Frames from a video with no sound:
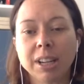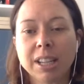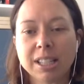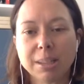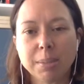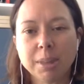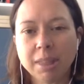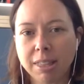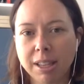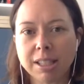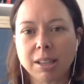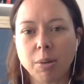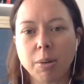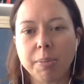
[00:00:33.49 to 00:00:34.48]
some of the
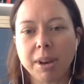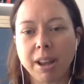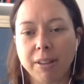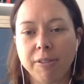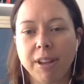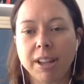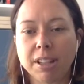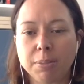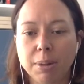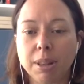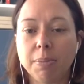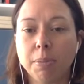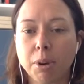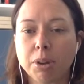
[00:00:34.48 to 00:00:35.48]
things that women have found to be the
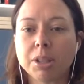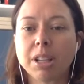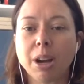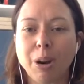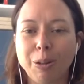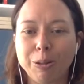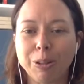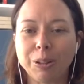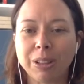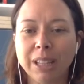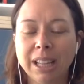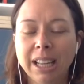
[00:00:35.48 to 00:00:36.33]
most helpful